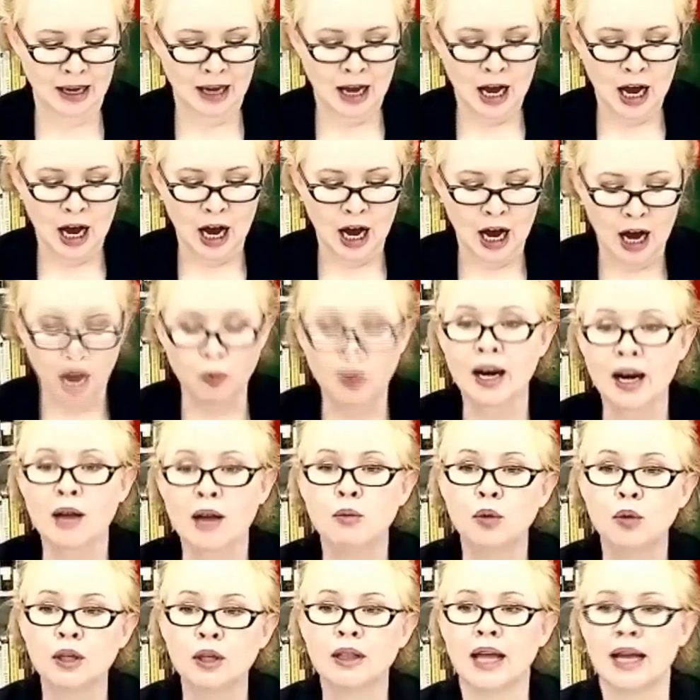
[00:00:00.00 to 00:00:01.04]
What I
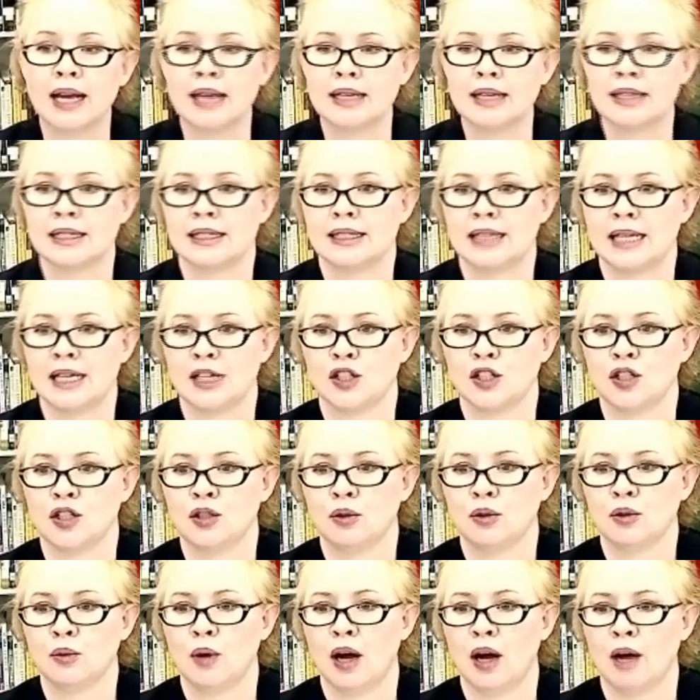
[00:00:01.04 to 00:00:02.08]
would like to say to you,
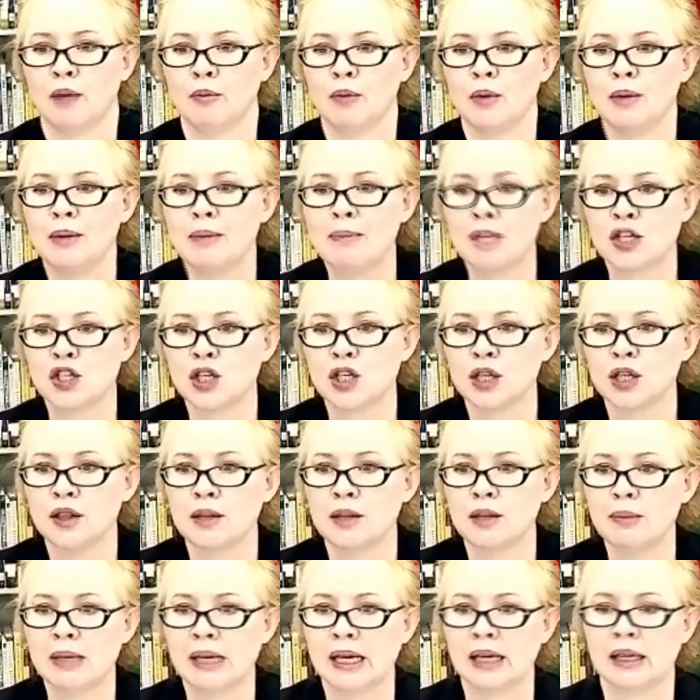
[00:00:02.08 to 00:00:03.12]
we mentioned at the
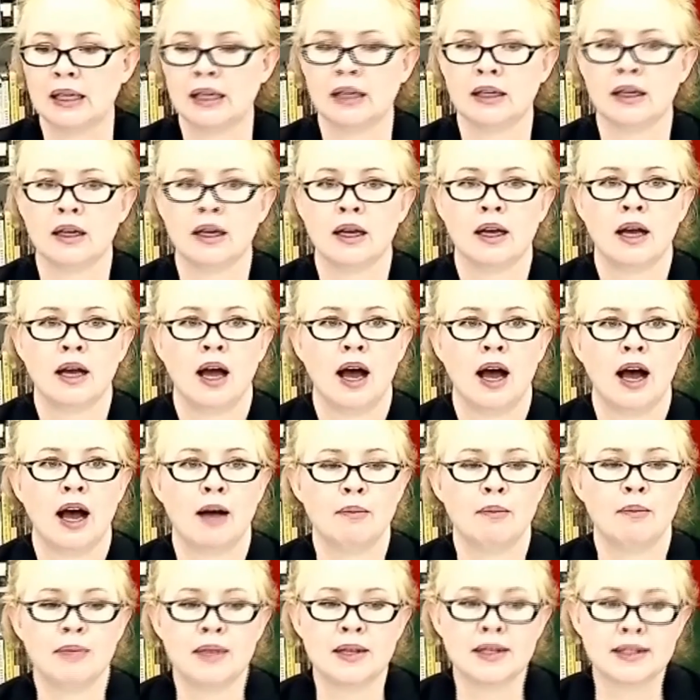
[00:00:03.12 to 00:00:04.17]
beginning,
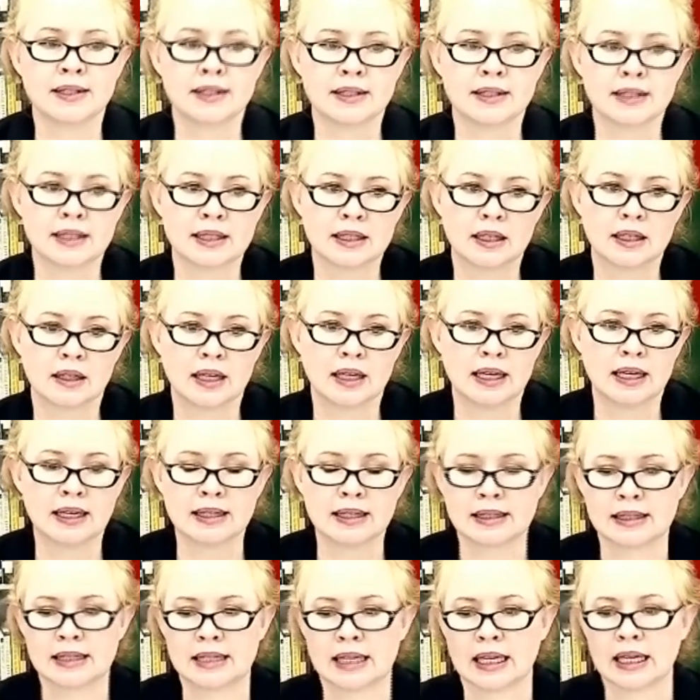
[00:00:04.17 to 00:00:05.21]
this is
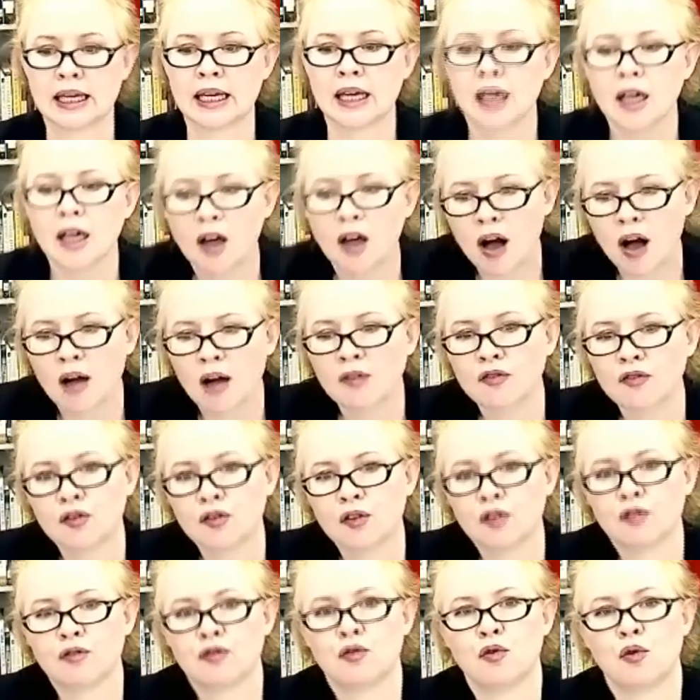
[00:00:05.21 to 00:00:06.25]
the kickoff
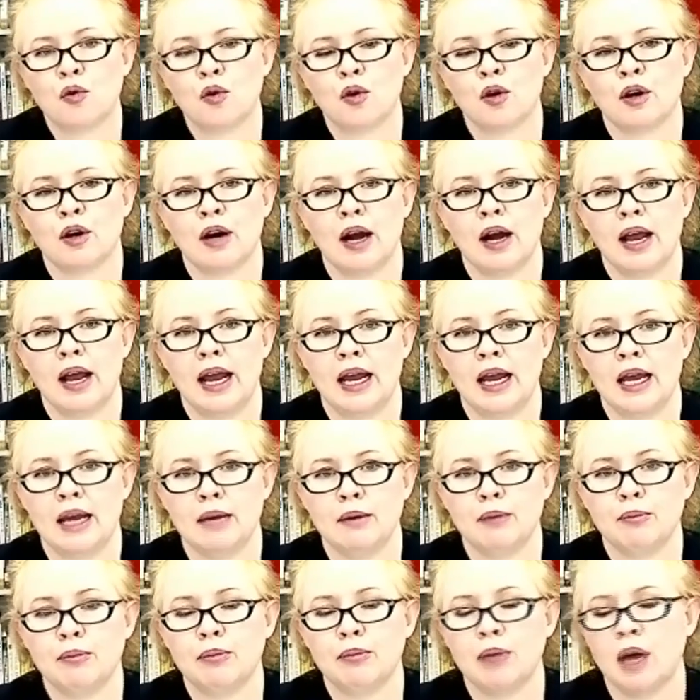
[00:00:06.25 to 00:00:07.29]
for a
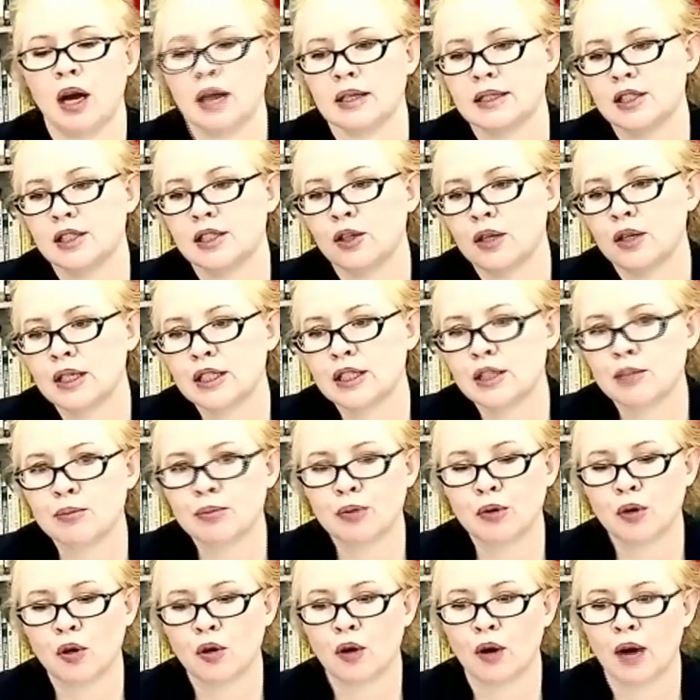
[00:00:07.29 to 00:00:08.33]
series of
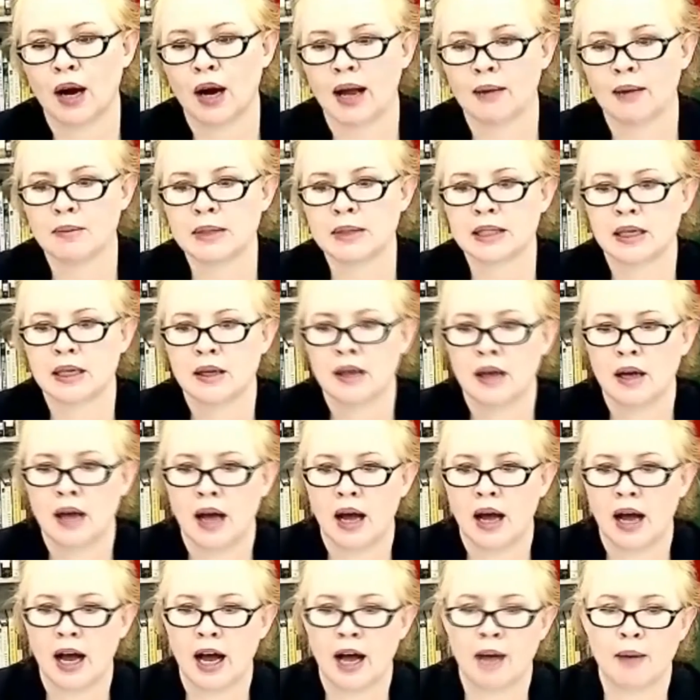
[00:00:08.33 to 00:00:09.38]
programs
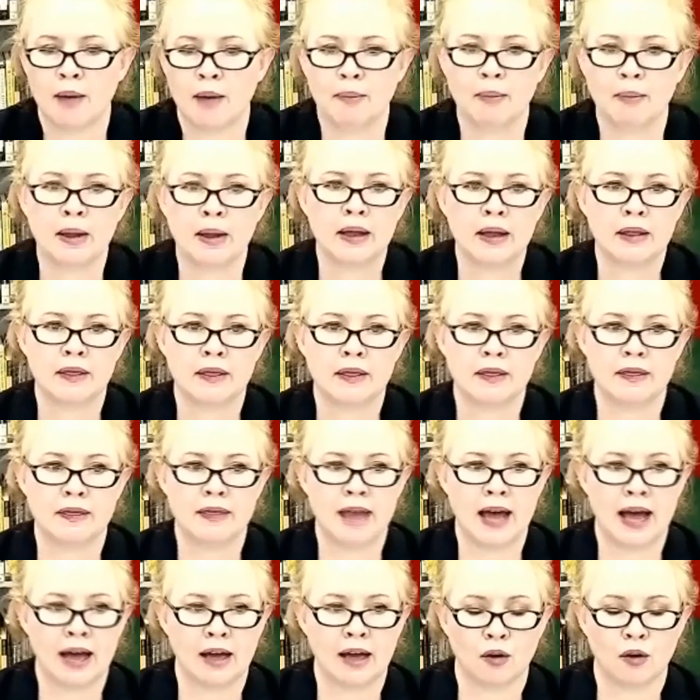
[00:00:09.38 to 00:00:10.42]

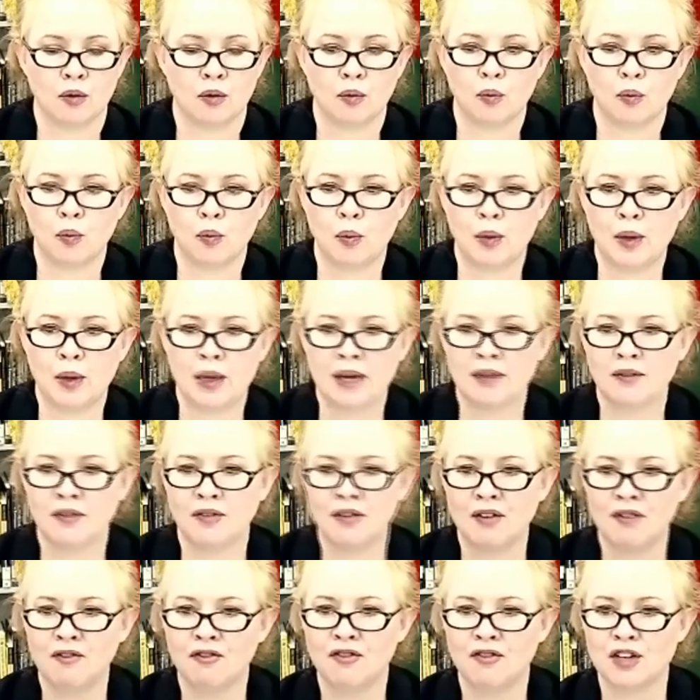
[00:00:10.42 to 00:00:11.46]
that we've
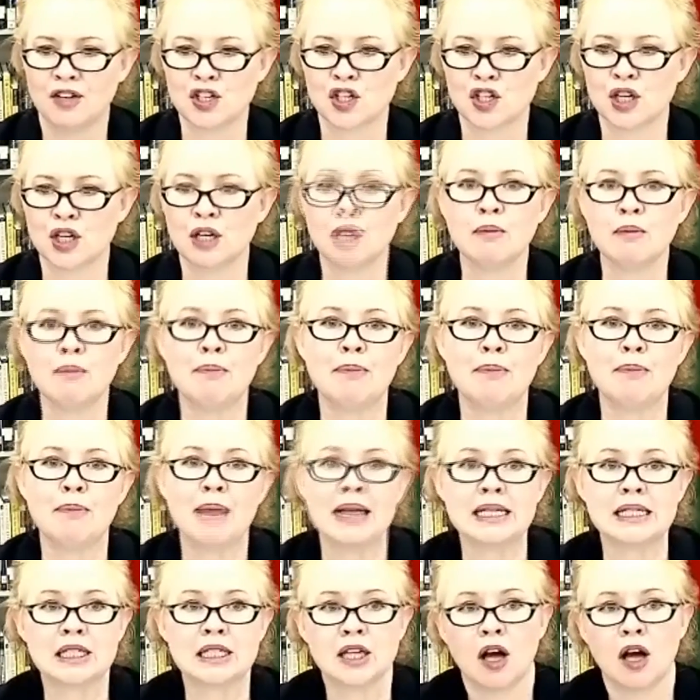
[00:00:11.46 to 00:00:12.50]
envisioned
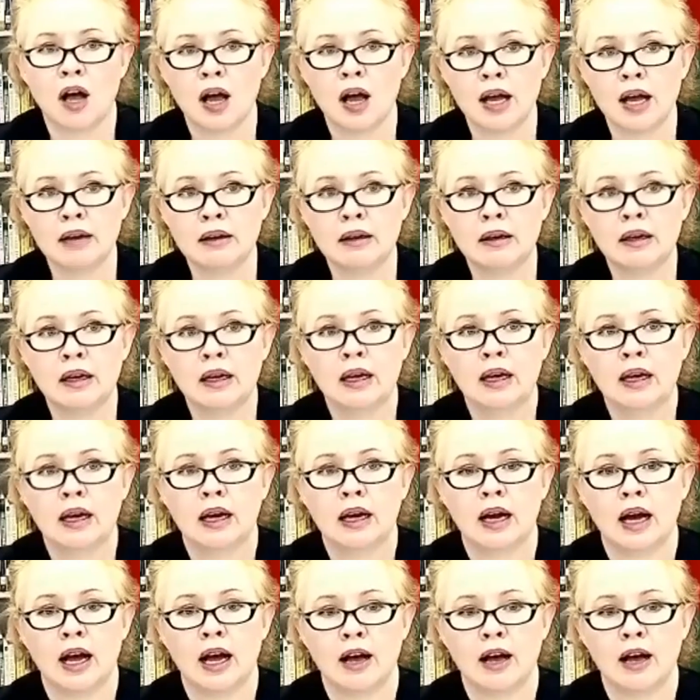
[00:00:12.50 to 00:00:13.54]
based on
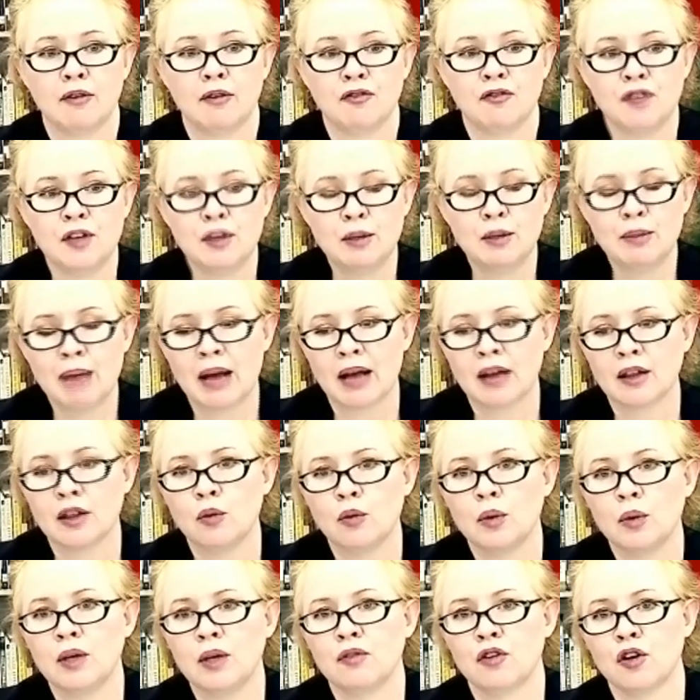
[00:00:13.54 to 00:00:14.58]
feedback that
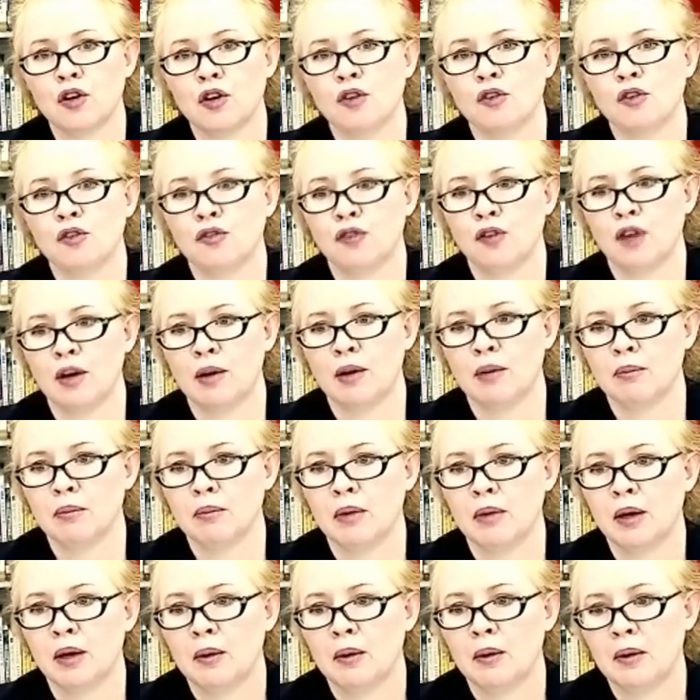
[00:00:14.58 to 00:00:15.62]
we've heard from
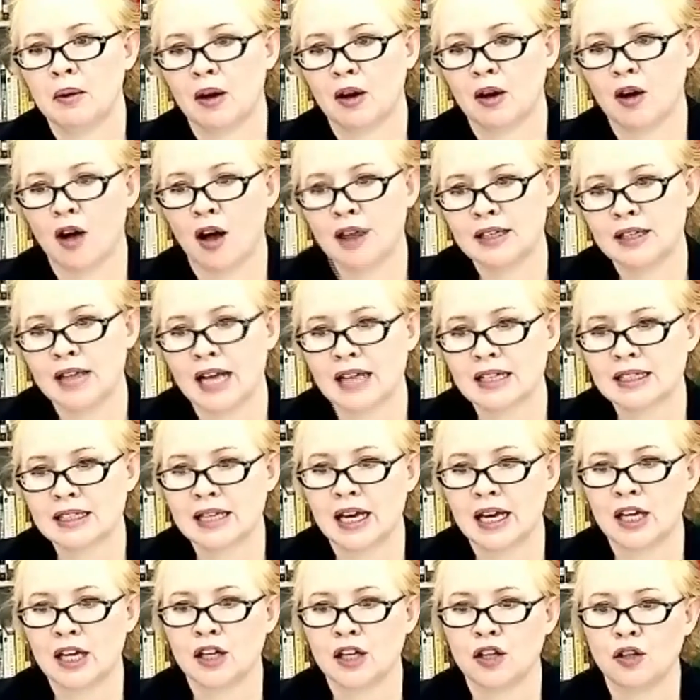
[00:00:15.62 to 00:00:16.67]
contacts like
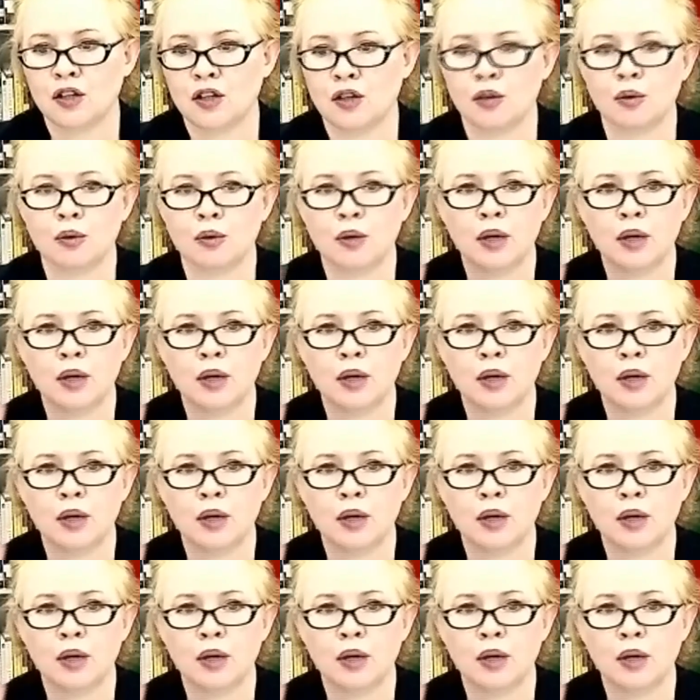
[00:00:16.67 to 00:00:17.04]
you.